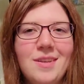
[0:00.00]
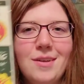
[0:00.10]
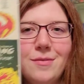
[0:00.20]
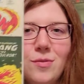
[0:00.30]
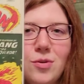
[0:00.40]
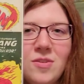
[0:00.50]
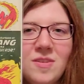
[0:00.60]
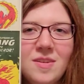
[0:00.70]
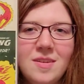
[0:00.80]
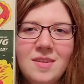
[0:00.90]
of
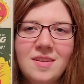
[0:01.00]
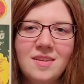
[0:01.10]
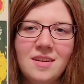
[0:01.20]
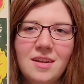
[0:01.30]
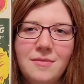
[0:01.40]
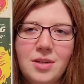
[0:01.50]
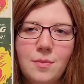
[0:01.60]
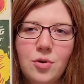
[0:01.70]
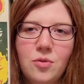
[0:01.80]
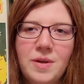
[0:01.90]
sorts, kind of like a
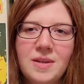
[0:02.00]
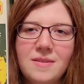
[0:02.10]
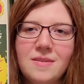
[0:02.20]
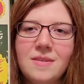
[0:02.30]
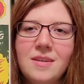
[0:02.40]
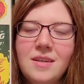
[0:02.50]
bromance.